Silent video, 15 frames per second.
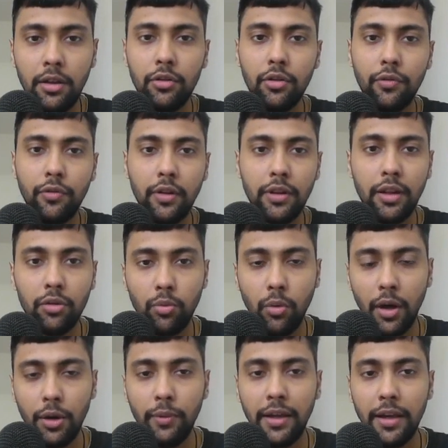So for this,
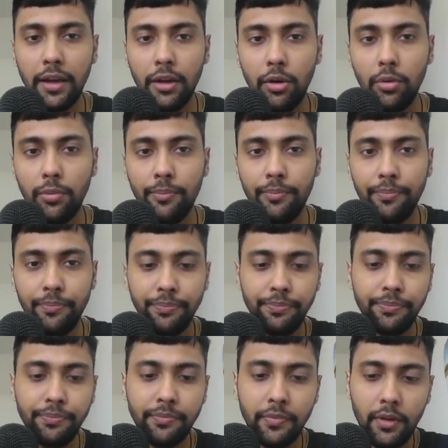what we can do,
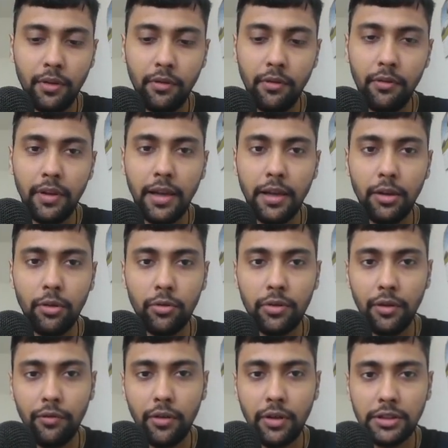we can use
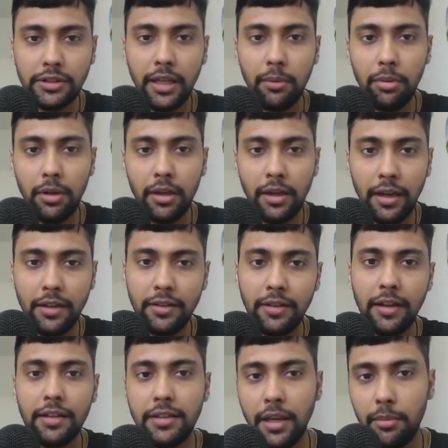the first table, right?
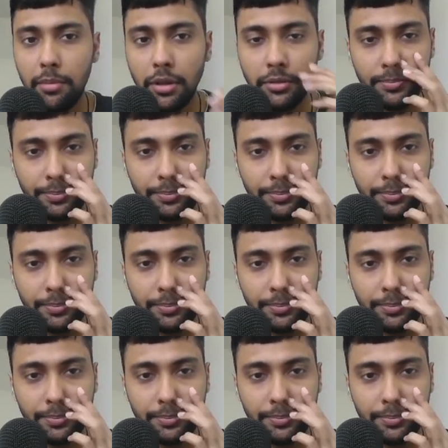Sales table.